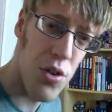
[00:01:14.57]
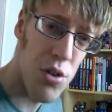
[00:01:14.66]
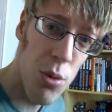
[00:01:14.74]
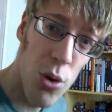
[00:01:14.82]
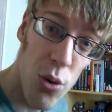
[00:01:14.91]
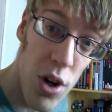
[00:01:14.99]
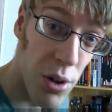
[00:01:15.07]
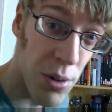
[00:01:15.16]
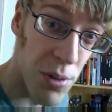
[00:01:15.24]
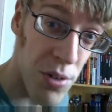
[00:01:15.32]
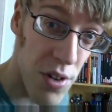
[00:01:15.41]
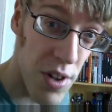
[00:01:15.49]
with some
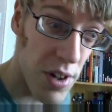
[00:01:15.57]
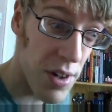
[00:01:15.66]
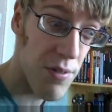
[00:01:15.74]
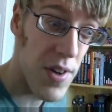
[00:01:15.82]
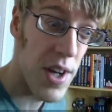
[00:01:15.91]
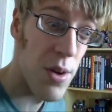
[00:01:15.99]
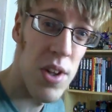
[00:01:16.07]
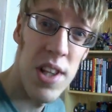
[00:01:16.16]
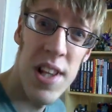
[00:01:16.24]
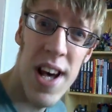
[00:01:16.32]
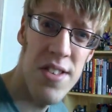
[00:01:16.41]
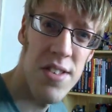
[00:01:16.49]
crayons that I found
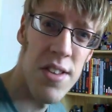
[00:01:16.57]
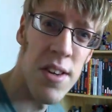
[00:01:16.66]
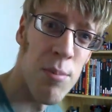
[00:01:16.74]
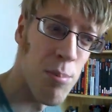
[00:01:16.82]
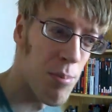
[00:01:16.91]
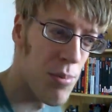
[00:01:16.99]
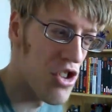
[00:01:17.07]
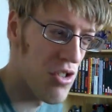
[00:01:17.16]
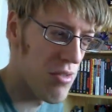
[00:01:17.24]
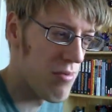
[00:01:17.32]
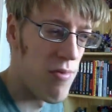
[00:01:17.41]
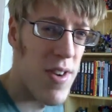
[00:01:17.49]
in Asda, just
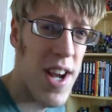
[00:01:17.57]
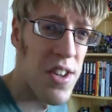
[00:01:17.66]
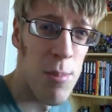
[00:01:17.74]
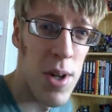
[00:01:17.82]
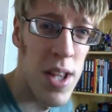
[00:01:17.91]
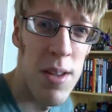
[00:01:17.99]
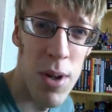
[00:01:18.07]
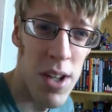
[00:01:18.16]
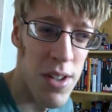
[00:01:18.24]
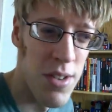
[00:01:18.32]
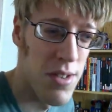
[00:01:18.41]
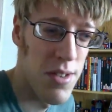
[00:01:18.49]
randomly,
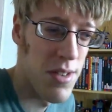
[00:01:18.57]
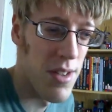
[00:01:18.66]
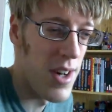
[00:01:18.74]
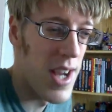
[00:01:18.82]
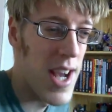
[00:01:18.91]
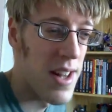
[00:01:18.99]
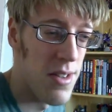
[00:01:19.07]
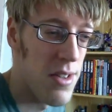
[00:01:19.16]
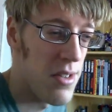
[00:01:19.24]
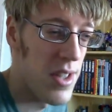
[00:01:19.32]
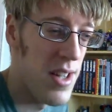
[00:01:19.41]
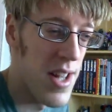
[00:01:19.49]
because I hadn't
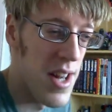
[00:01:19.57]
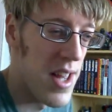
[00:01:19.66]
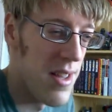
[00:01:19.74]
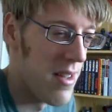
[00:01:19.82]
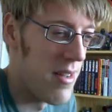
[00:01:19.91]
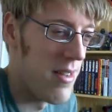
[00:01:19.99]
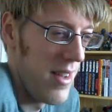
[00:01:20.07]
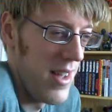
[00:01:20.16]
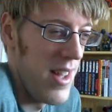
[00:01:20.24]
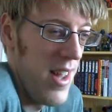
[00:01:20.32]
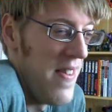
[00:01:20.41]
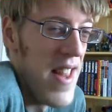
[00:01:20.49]
seen any
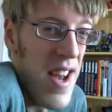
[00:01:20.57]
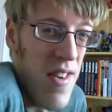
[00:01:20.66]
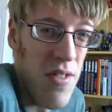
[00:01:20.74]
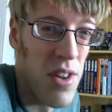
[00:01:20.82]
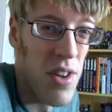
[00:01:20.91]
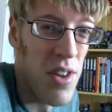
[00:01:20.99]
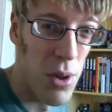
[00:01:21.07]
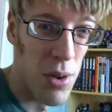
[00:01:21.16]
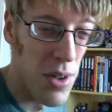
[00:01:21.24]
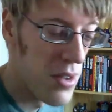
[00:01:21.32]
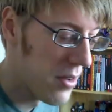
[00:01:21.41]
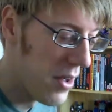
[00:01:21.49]
in there ever, to be
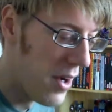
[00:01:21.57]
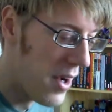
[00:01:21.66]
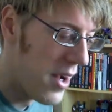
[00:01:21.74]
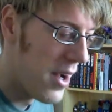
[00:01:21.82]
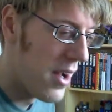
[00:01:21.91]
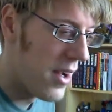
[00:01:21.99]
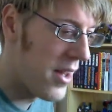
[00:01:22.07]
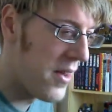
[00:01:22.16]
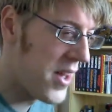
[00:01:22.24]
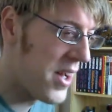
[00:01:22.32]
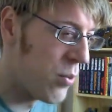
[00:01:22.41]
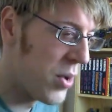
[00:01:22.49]
honest.
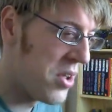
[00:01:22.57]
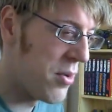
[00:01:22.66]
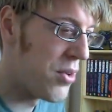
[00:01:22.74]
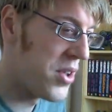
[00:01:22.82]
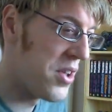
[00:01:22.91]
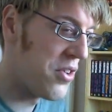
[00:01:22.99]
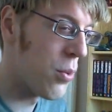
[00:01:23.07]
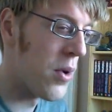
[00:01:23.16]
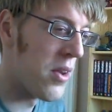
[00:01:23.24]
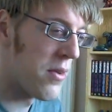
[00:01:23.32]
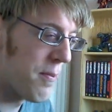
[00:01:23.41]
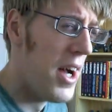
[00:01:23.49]
And then when you present it
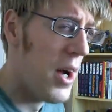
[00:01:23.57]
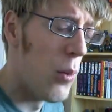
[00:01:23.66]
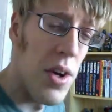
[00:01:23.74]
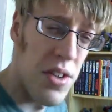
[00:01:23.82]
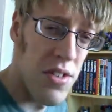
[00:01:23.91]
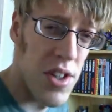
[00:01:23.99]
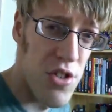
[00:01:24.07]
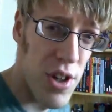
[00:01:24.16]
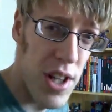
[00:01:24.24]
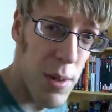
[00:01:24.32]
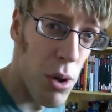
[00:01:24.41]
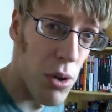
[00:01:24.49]
with what is
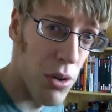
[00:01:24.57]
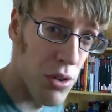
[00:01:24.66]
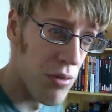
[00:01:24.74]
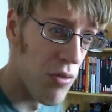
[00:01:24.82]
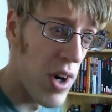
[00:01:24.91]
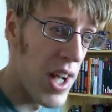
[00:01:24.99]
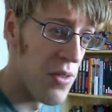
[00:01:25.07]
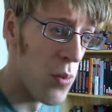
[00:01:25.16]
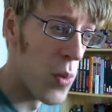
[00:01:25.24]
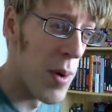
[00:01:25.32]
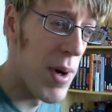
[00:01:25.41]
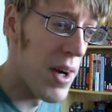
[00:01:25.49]
essentially a box of random
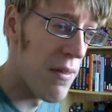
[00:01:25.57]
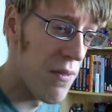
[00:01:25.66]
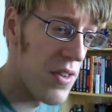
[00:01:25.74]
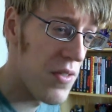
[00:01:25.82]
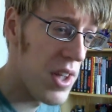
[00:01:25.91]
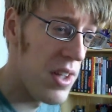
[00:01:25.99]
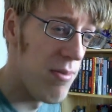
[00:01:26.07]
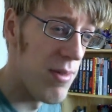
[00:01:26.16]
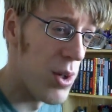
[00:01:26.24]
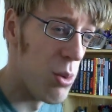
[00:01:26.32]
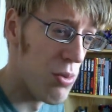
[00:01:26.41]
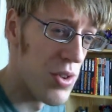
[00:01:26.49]
£1.50
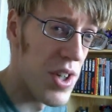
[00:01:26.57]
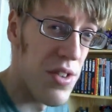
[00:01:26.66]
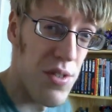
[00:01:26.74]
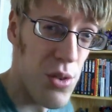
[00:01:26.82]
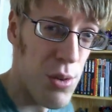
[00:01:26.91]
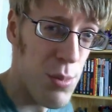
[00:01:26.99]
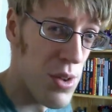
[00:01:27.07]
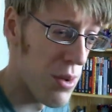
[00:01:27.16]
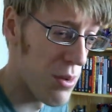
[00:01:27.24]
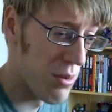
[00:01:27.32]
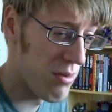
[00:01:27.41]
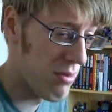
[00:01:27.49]
little transforms, I
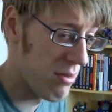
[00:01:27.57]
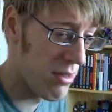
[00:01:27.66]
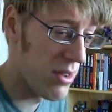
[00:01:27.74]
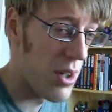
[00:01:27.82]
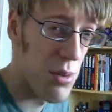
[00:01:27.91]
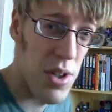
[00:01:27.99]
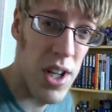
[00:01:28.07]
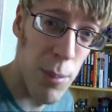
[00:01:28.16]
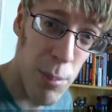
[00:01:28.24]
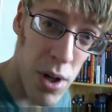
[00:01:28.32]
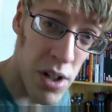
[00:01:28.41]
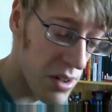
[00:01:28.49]
thought, I'll take a
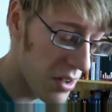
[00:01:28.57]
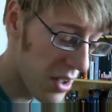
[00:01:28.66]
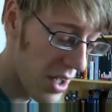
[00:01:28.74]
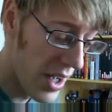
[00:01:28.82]
punt.